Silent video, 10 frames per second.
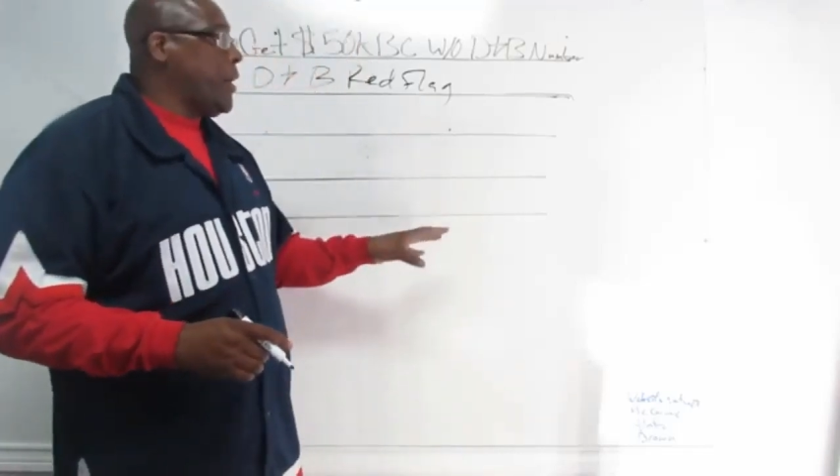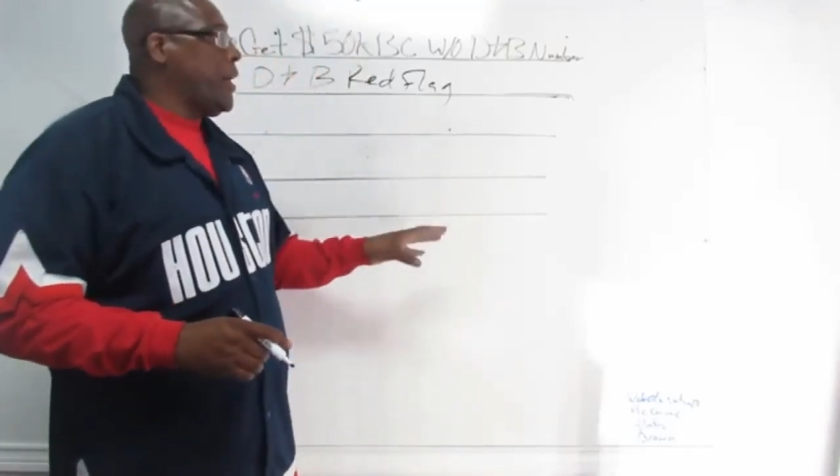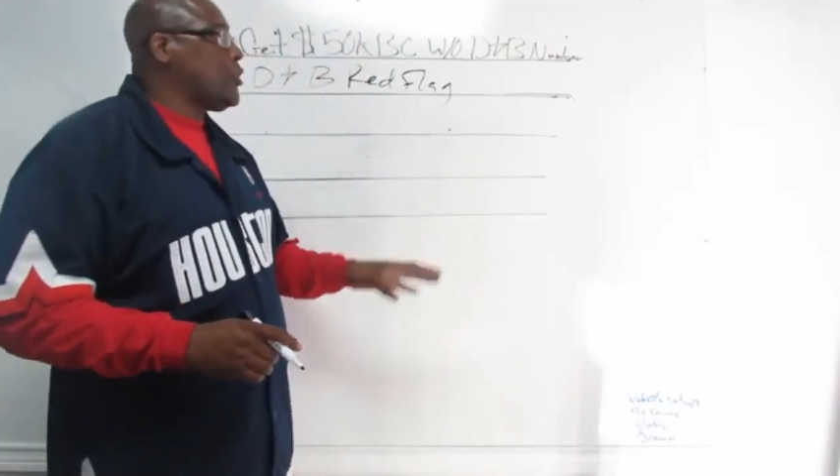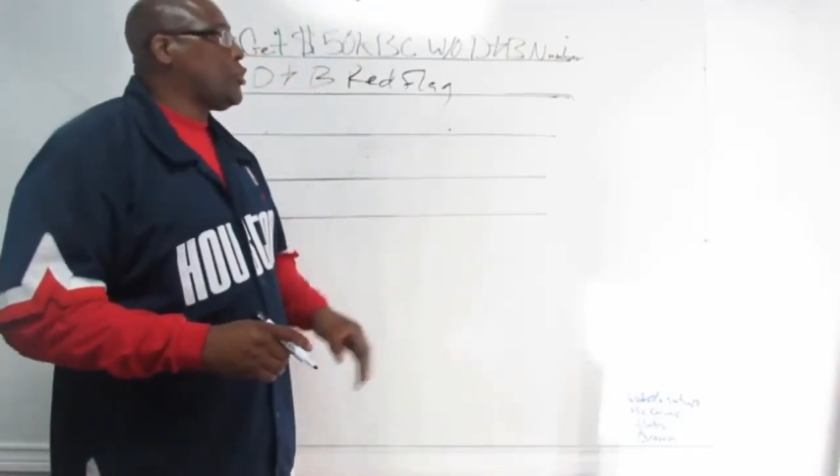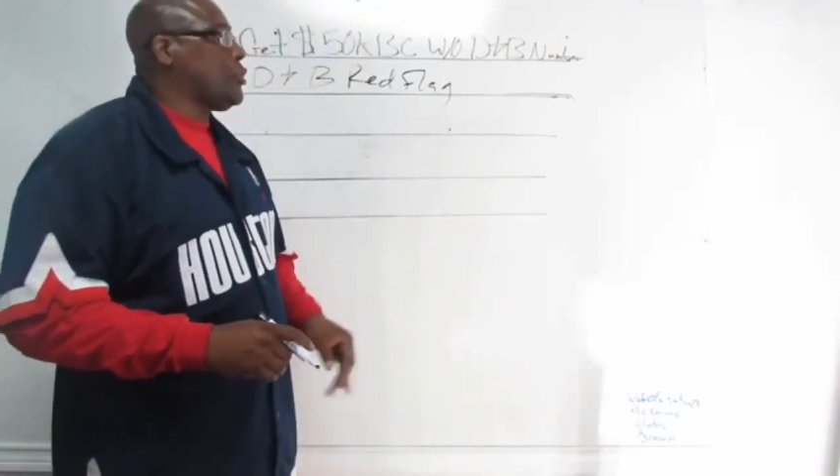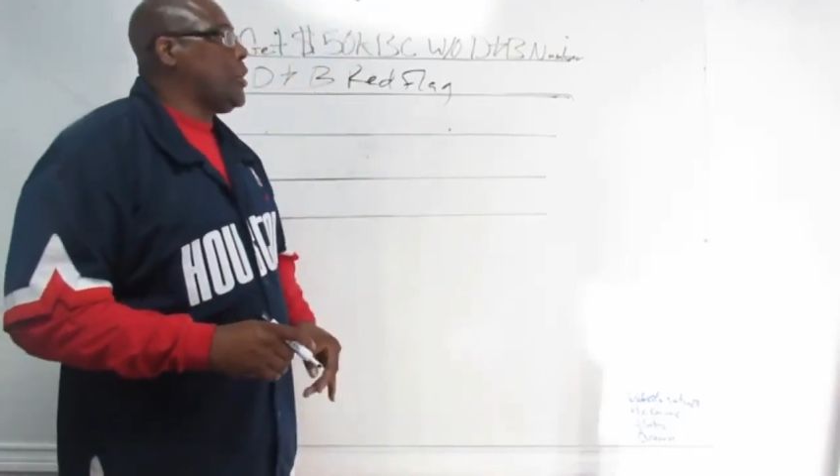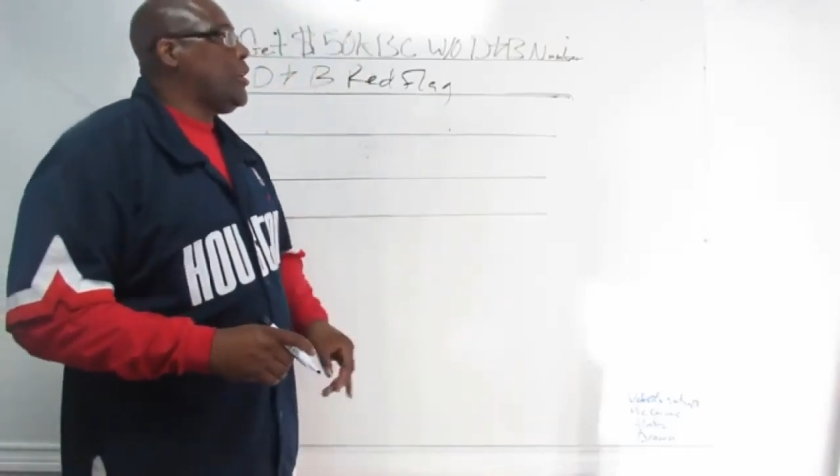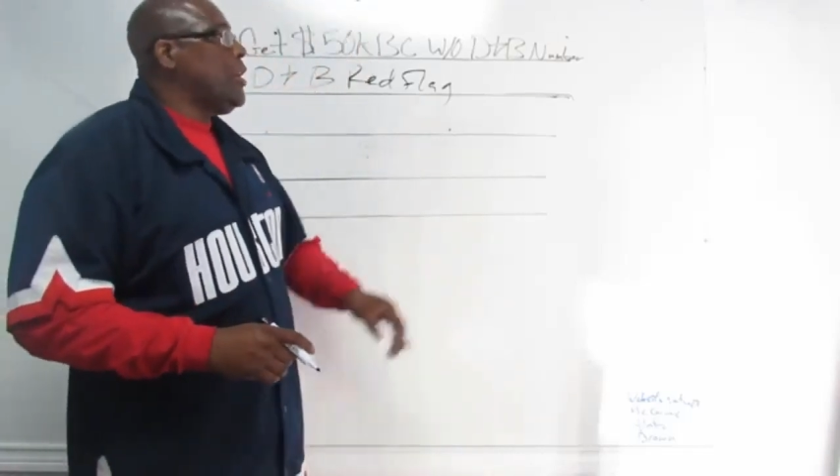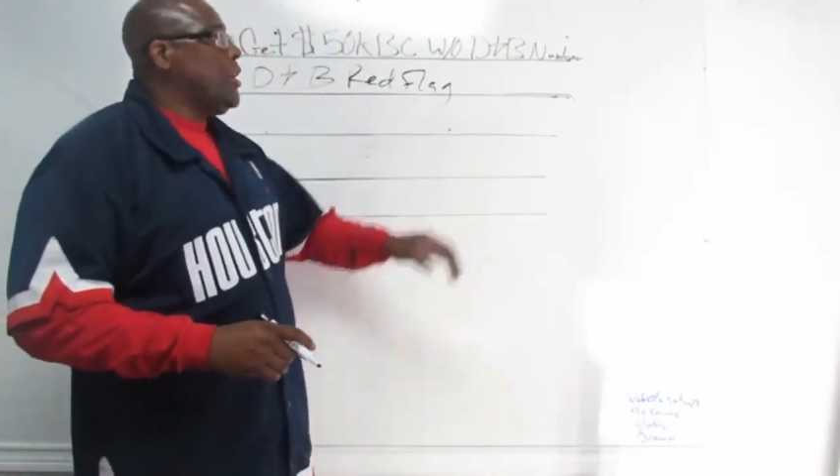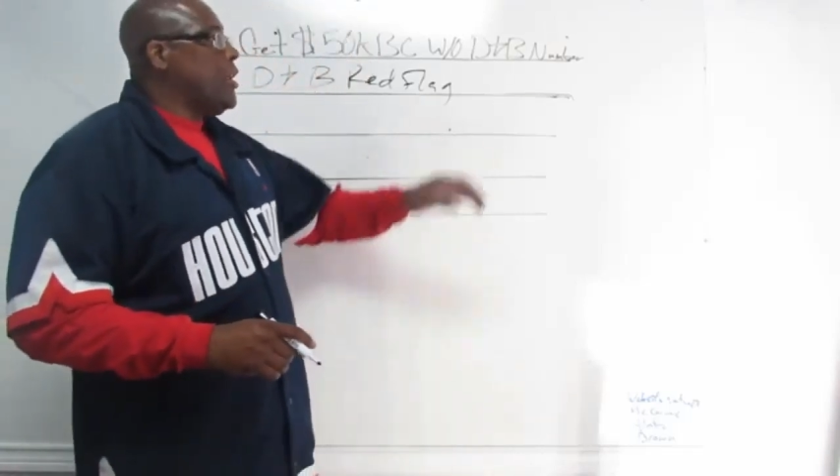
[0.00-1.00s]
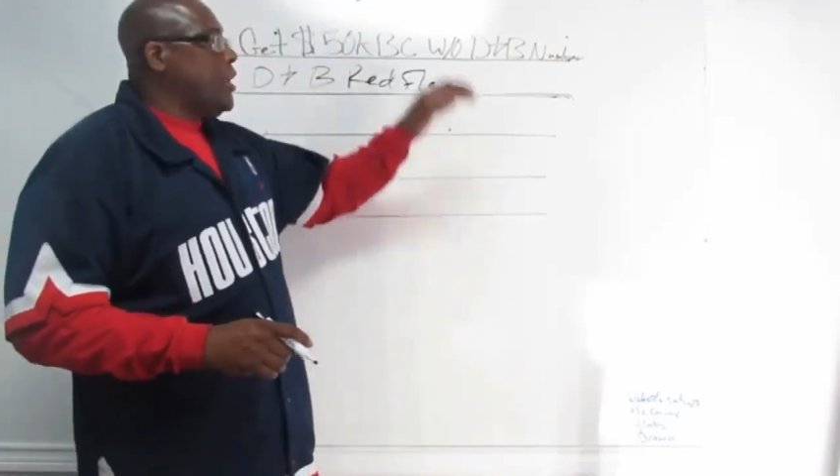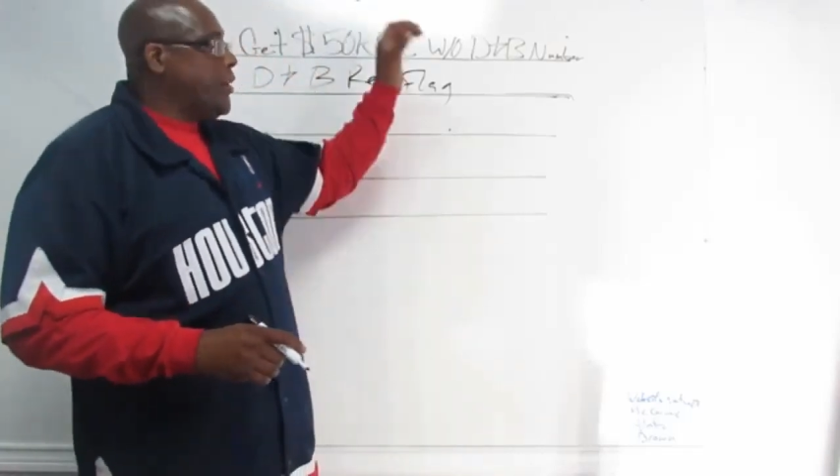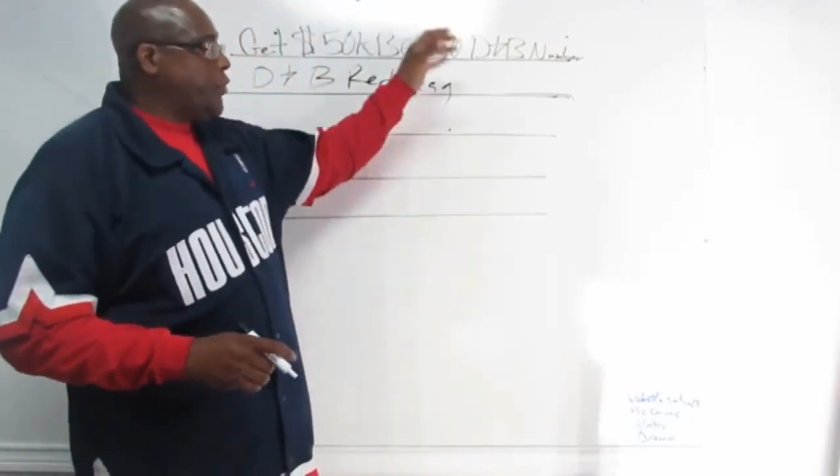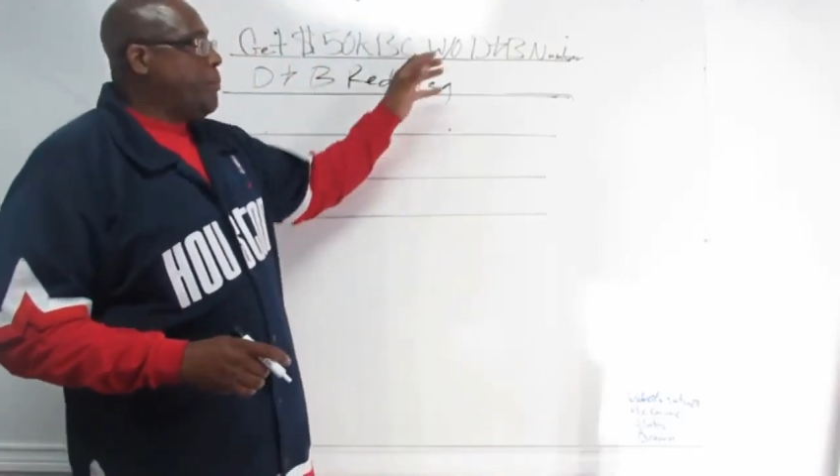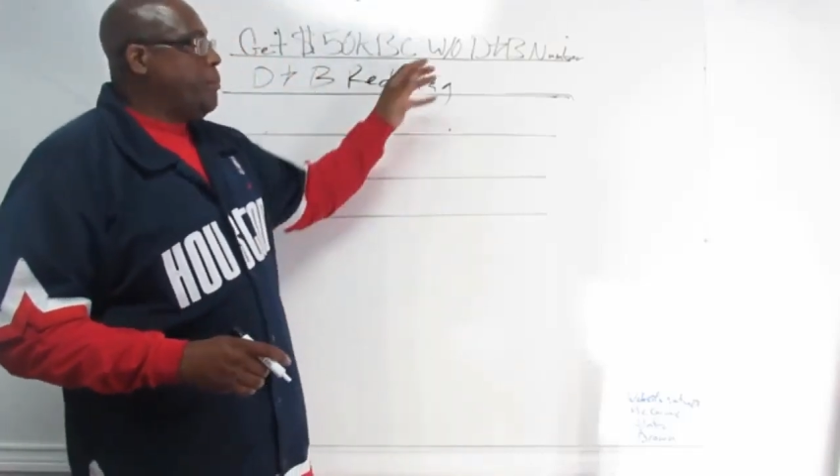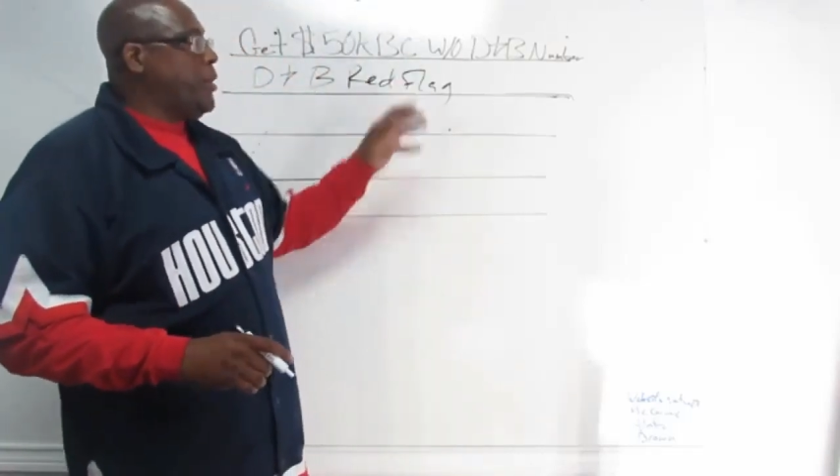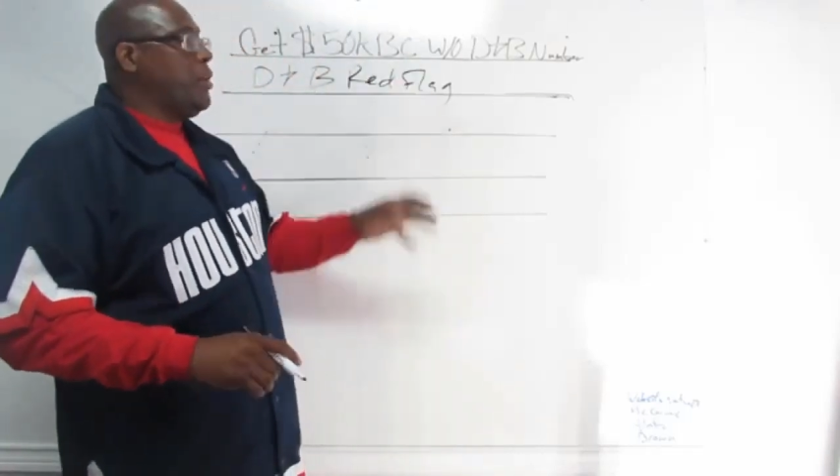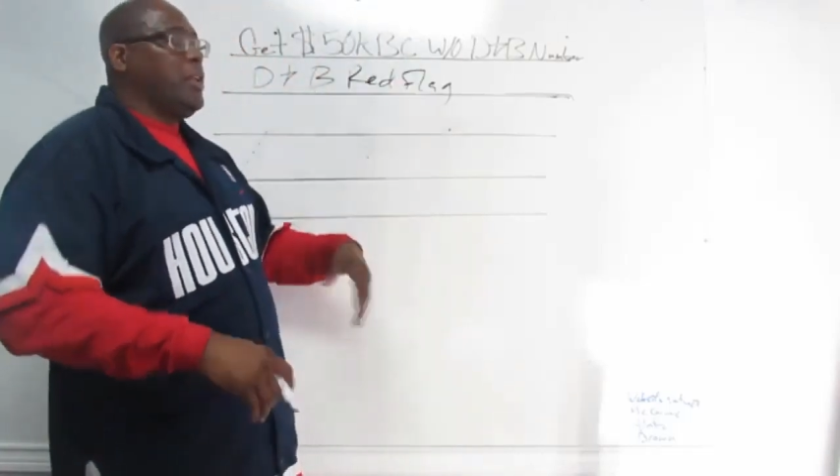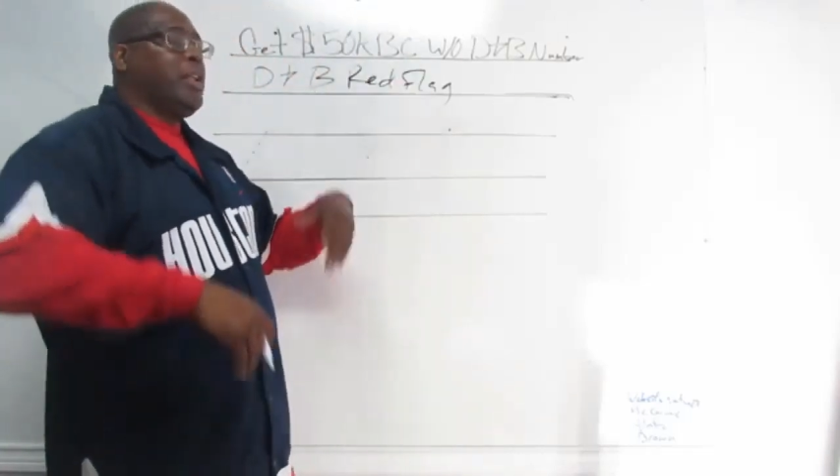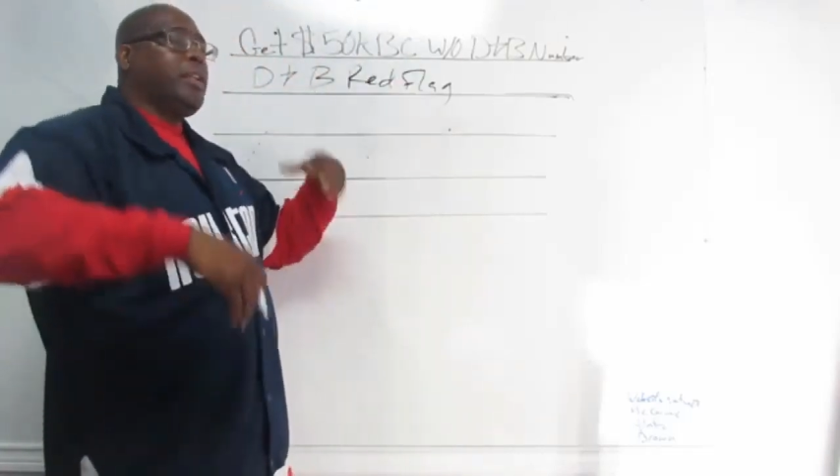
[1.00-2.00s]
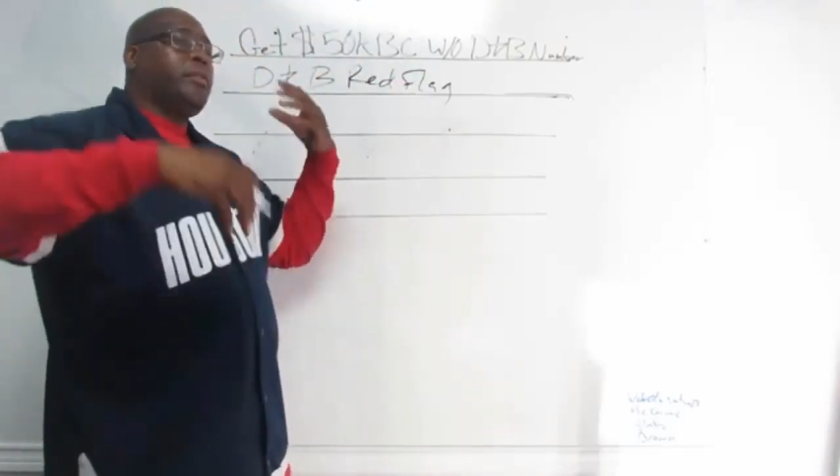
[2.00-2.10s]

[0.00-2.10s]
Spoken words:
& Bradstreet, if you're building